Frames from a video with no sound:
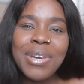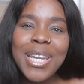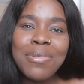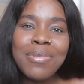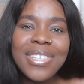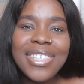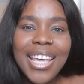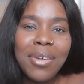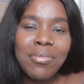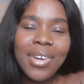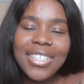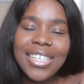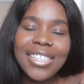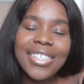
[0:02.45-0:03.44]
my name is
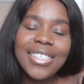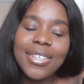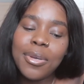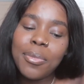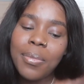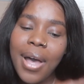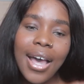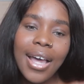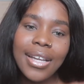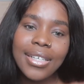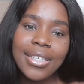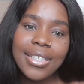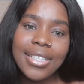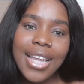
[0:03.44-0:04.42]
Em Etetim
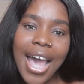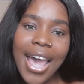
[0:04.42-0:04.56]
and